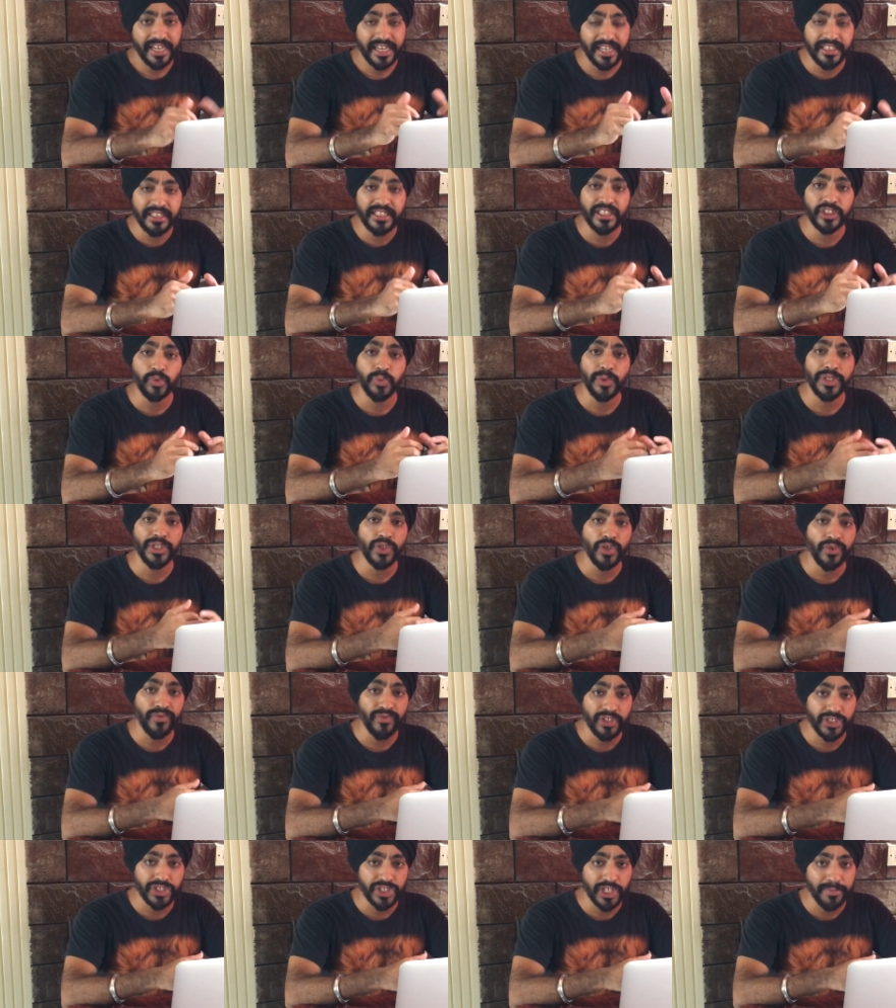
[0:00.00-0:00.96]
In this
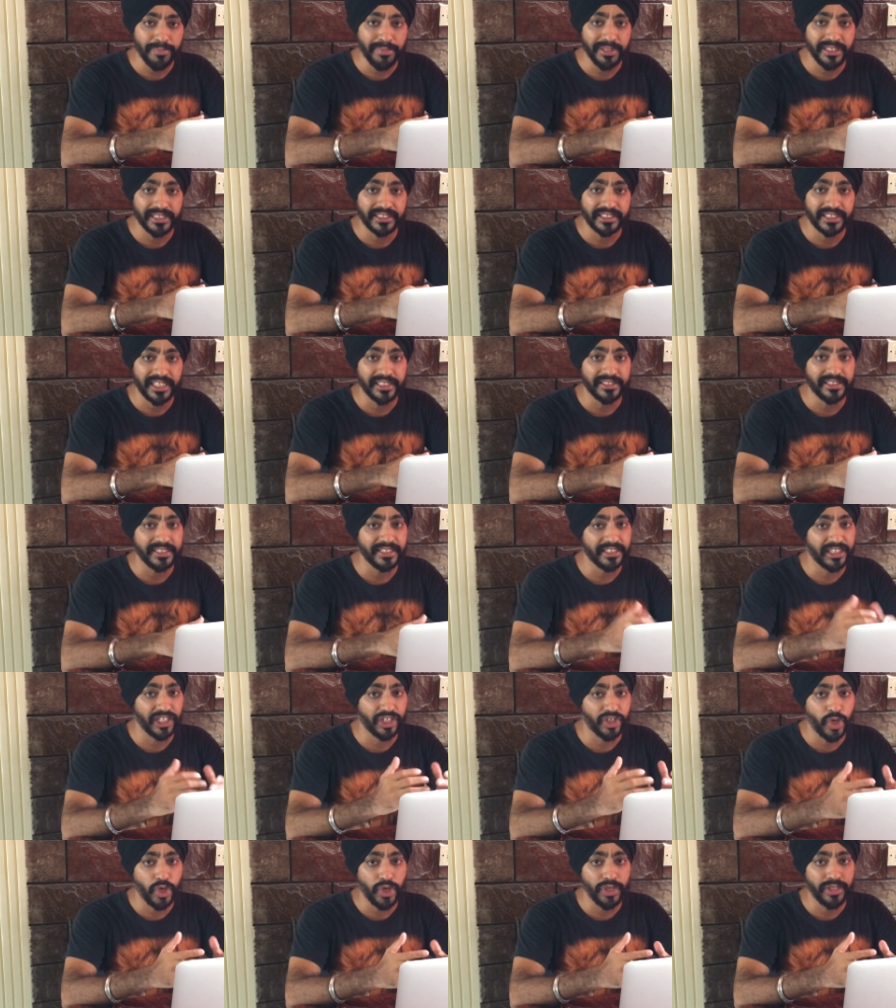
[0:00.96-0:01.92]
video, we shall be discussing
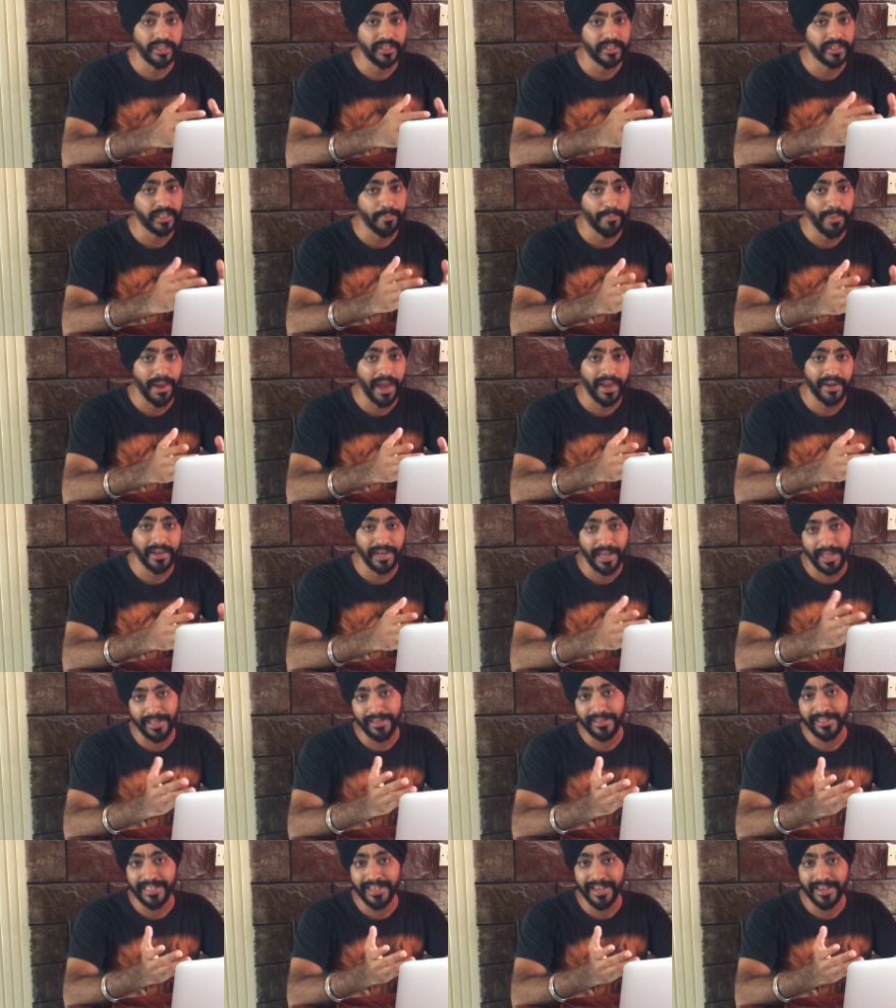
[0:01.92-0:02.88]
the good, the bad
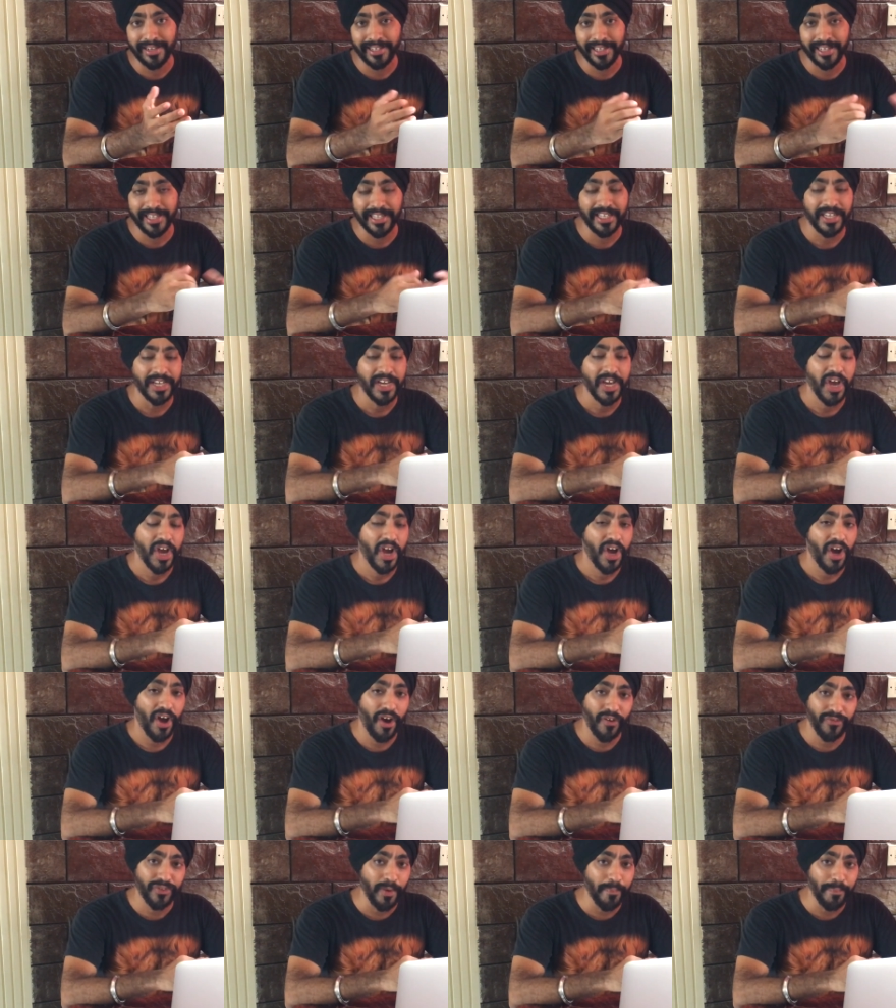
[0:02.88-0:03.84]
and the ugly
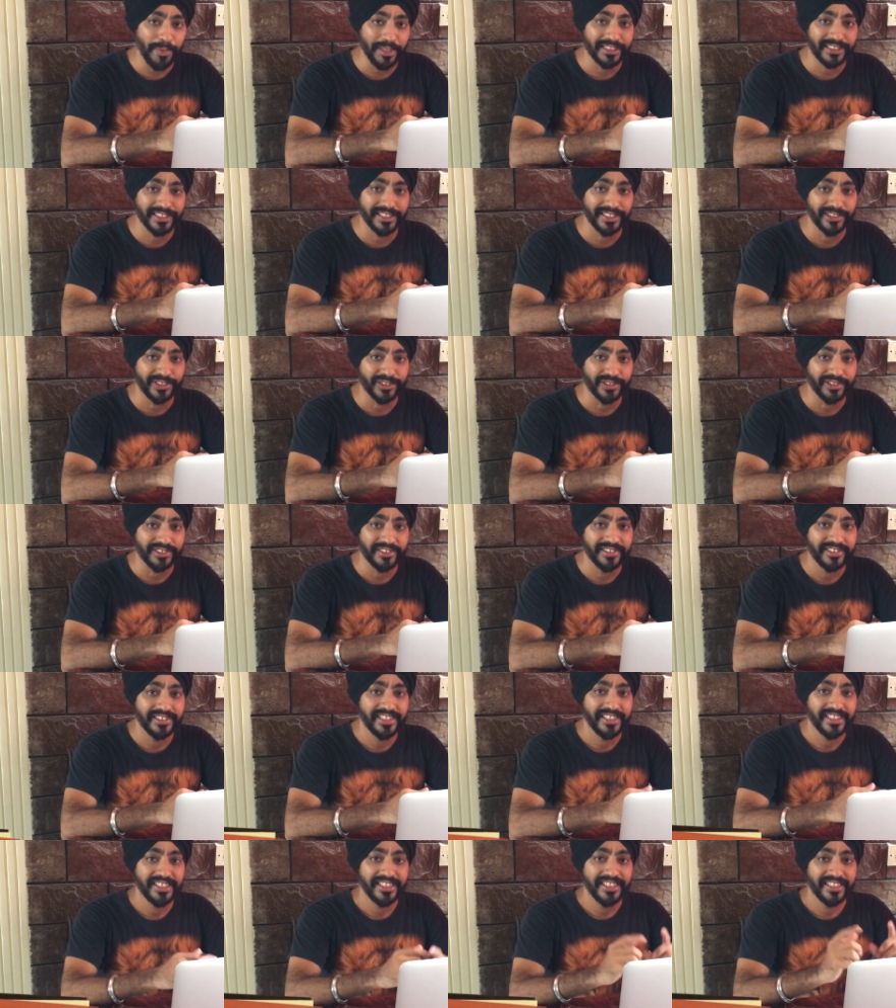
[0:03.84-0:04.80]
of the Pixel 2.
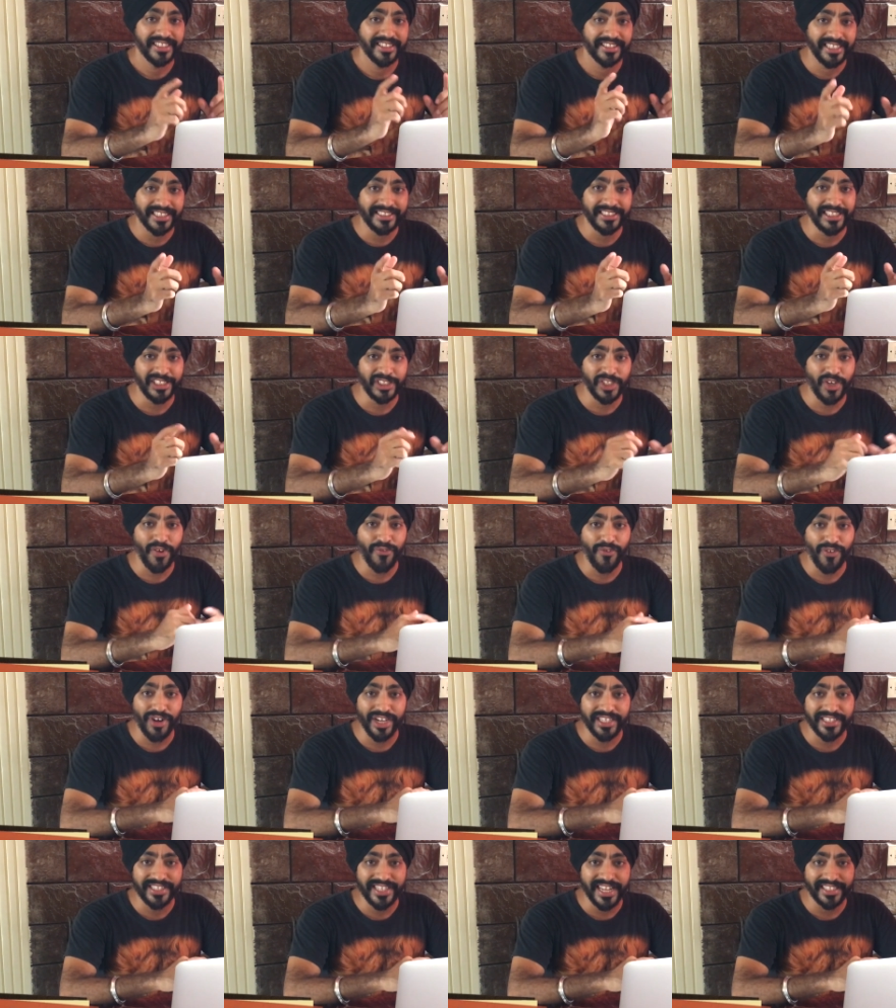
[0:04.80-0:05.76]
This is your
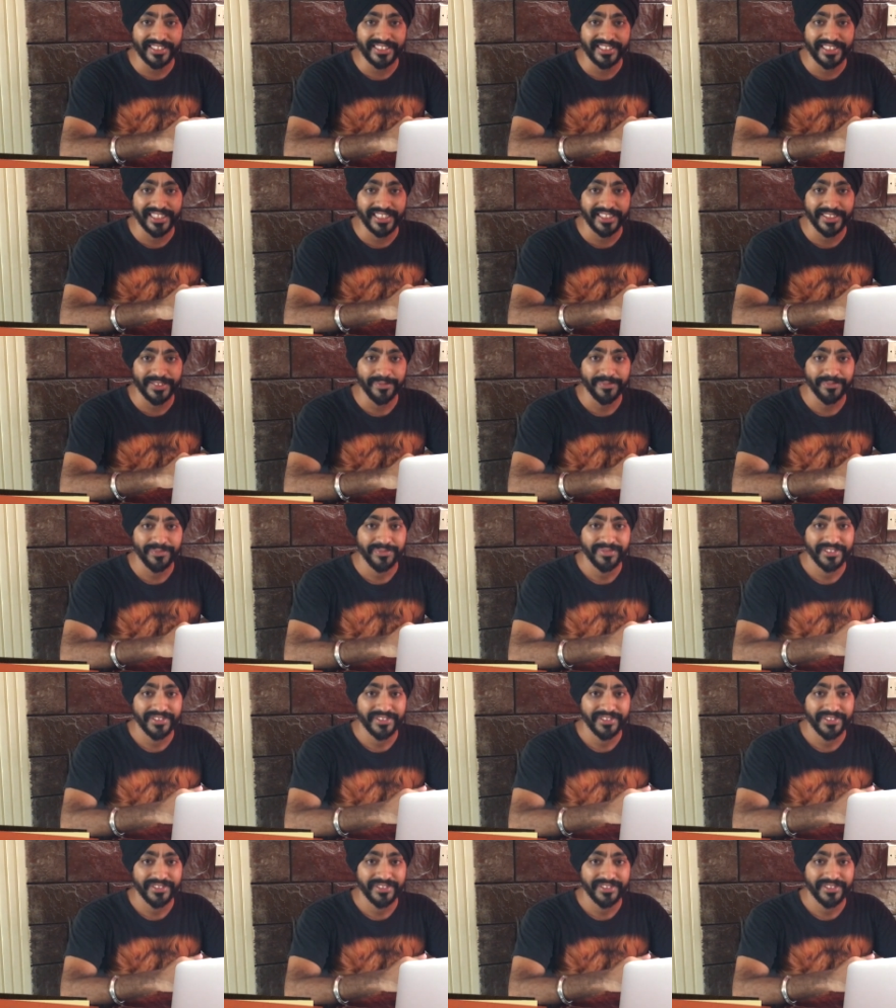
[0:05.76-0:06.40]
friend Tech Singh.